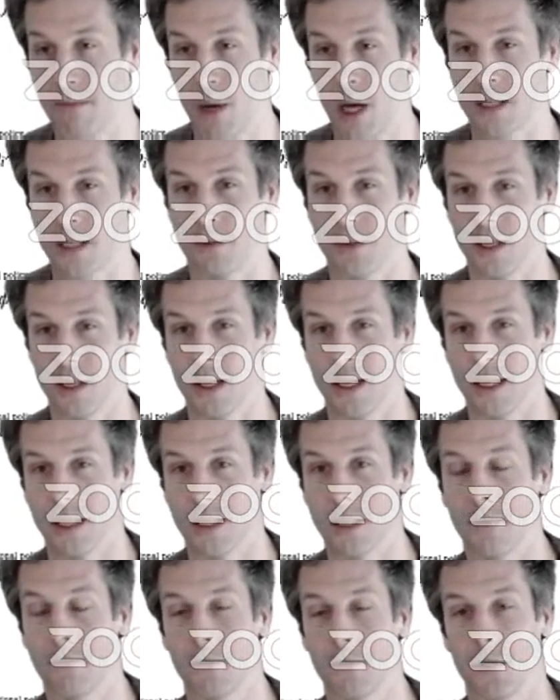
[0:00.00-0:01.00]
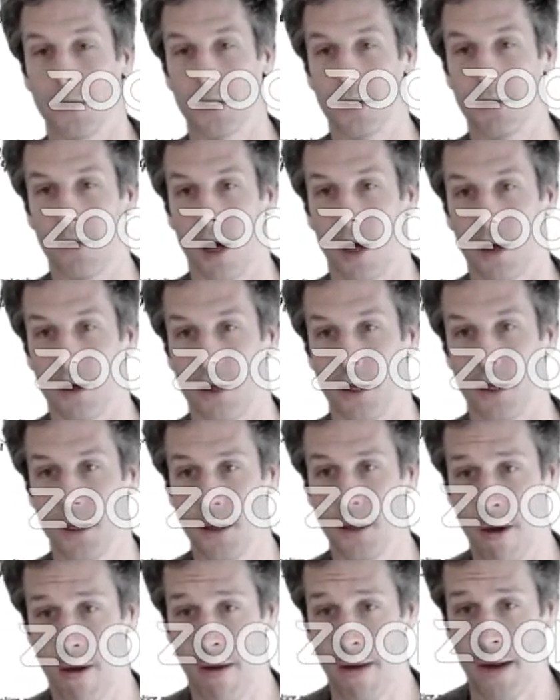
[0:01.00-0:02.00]
possibly like difficult to model.
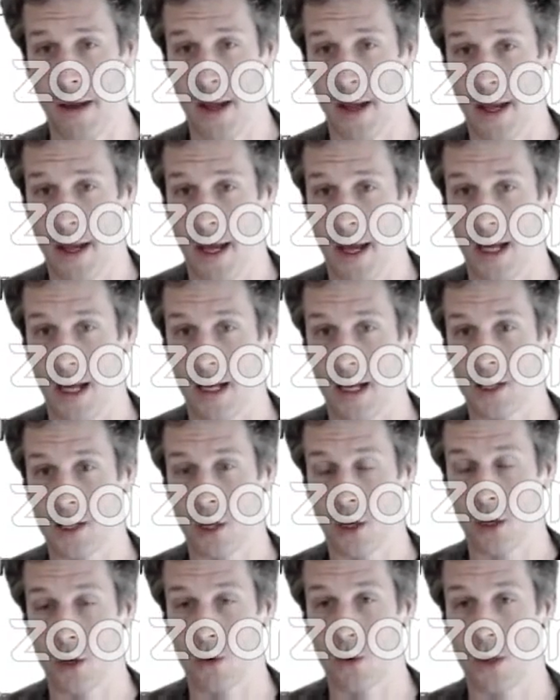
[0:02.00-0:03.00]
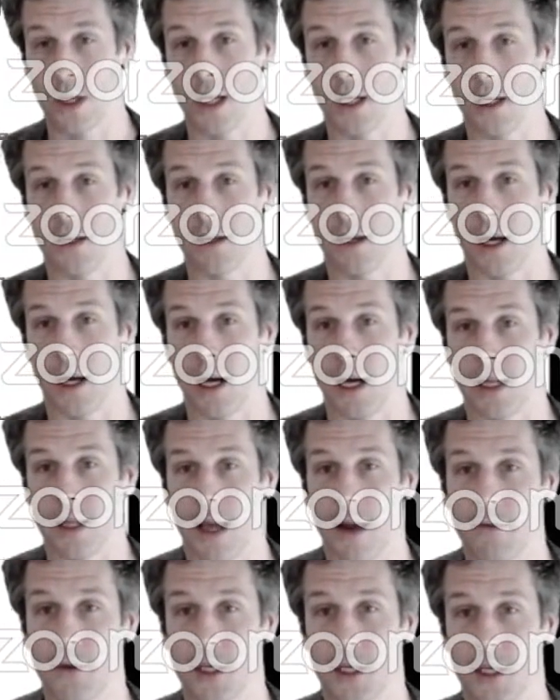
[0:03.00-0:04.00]
And so we
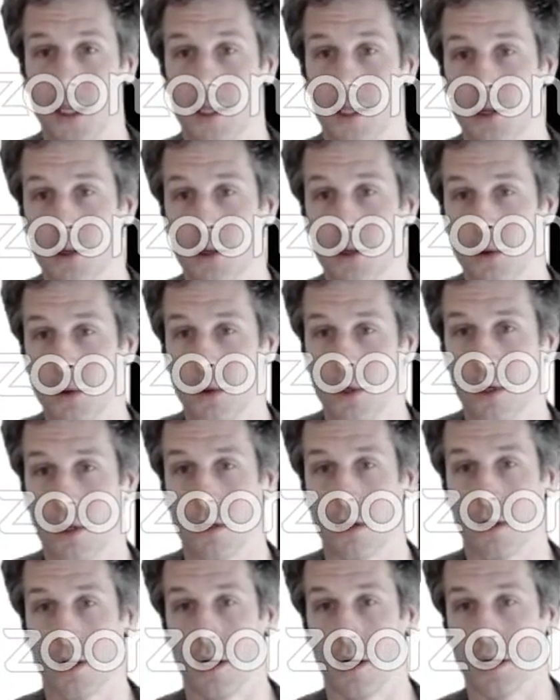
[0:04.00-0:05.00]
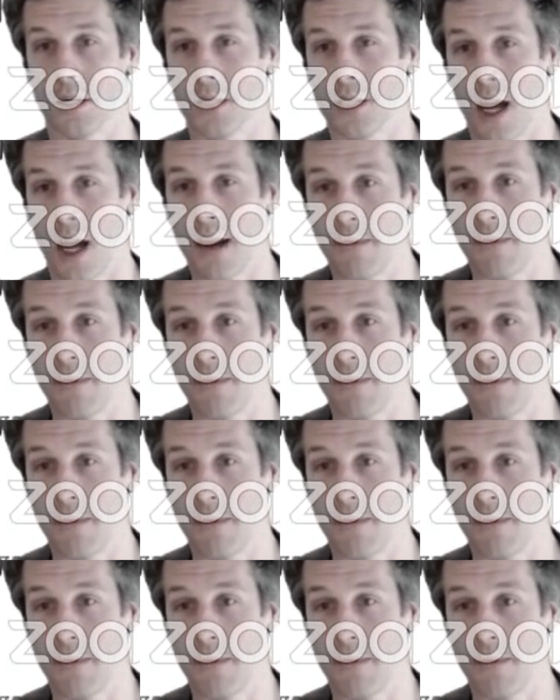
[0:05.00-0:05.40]
leverage this tool called Stein